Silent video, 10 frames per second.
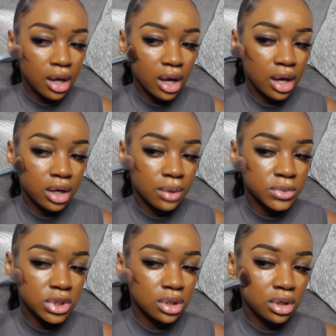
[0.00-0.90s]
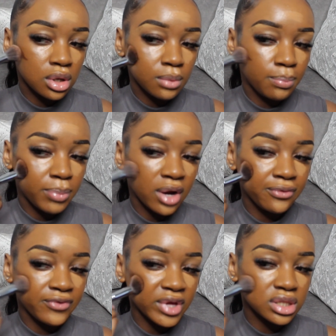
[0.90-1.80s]
and I'm just gonna
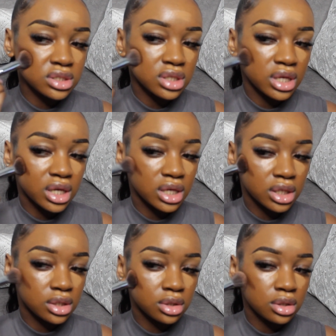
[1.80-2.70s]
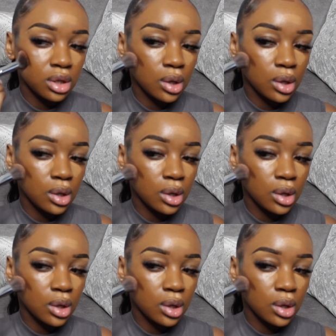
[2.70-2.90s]
buff it in